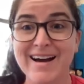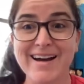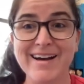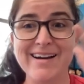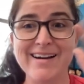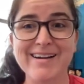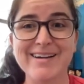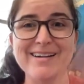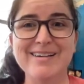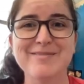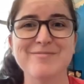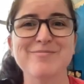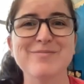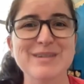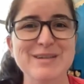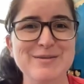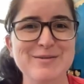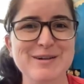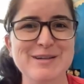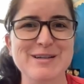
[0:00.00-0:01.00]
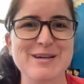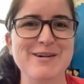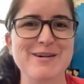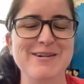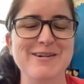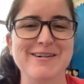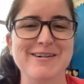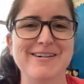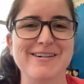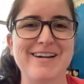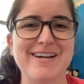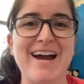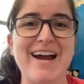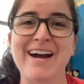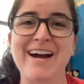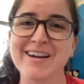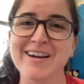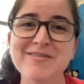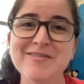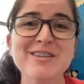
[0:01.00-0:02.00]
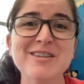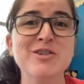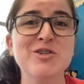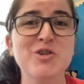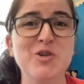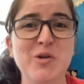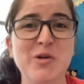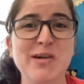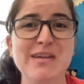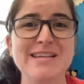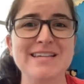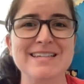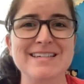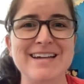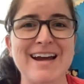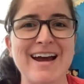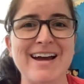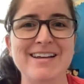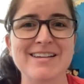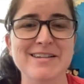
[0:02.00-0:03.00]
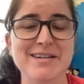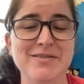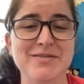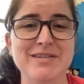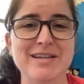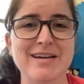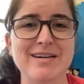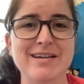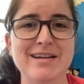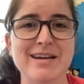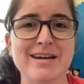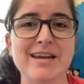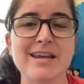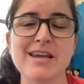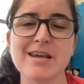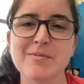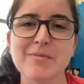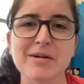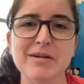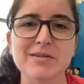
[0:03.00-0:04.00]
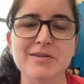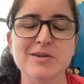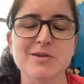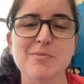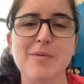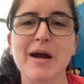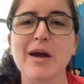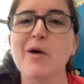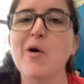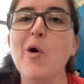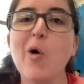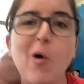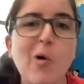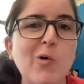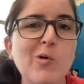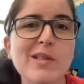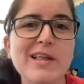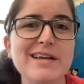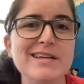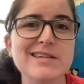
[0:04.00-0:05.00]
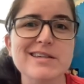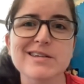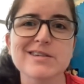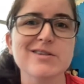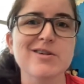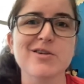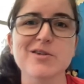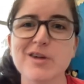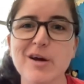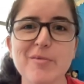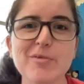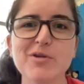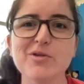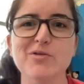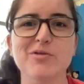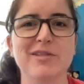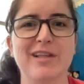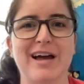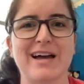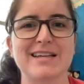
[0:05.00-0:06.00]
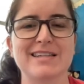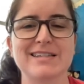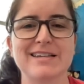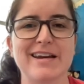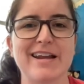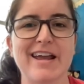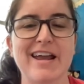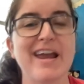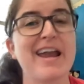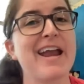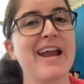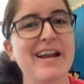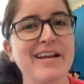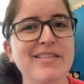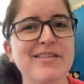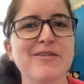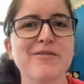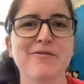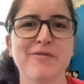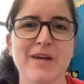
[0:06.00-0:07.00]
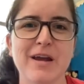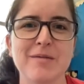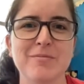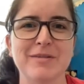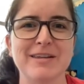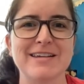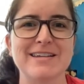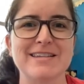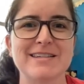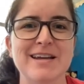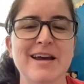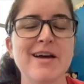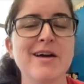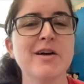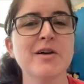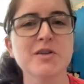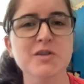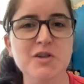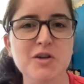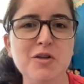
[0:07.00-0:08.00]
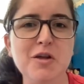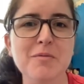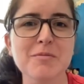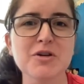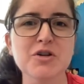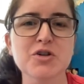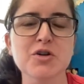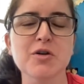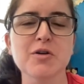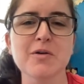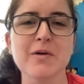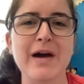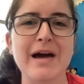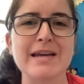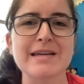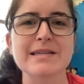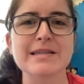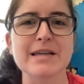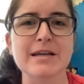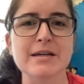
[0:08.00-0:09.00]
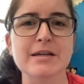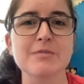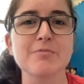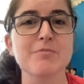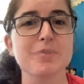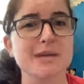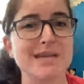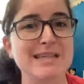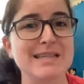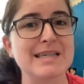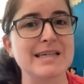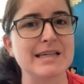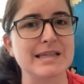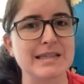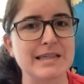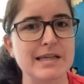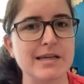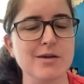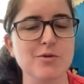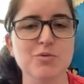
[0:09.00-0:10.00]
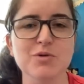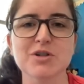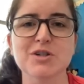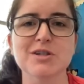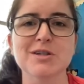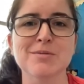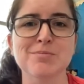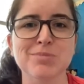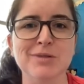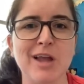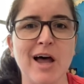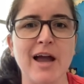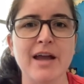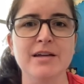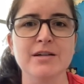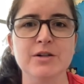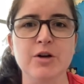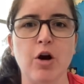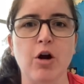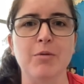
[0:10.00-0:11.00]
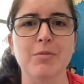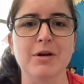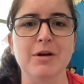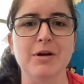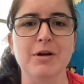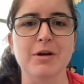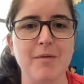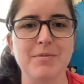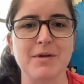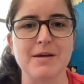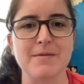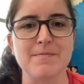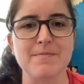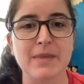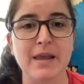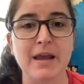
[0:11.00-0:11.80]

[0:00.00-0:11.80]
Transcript: Hi, Miss Wattel here. I have the joyous task of sending an email to my whole SSRW class today and their families. So let me show you how to send a BCC, which is a blind carbon copy.